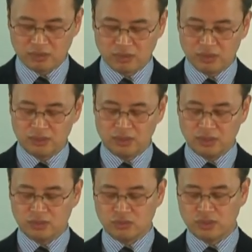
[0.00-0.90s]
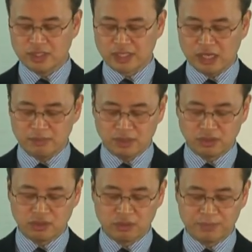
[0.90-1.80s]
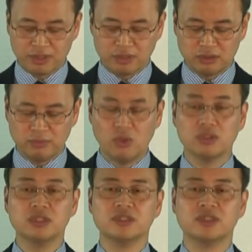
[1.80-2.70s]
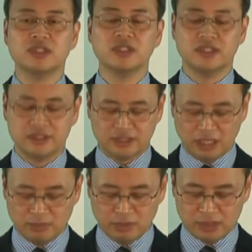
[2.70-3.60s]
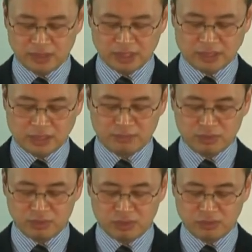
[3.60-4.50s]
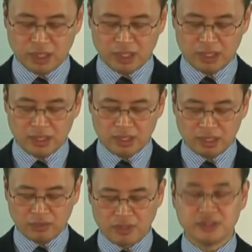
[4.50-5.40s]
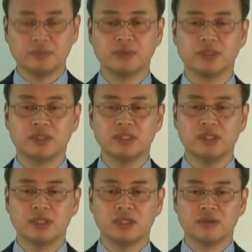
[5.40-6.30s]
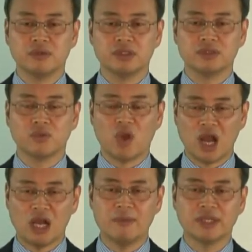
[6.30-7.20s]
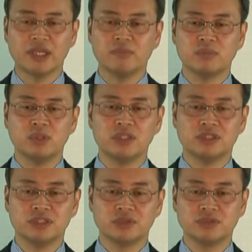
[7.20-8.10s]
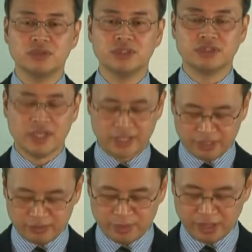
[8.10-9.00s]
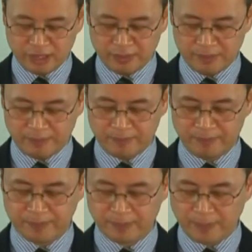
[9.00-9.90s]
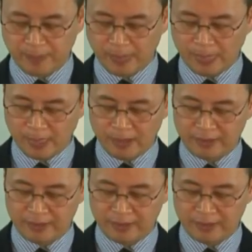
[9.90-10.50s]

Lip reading: as they have done in the past. False teachers continue to threaten the church today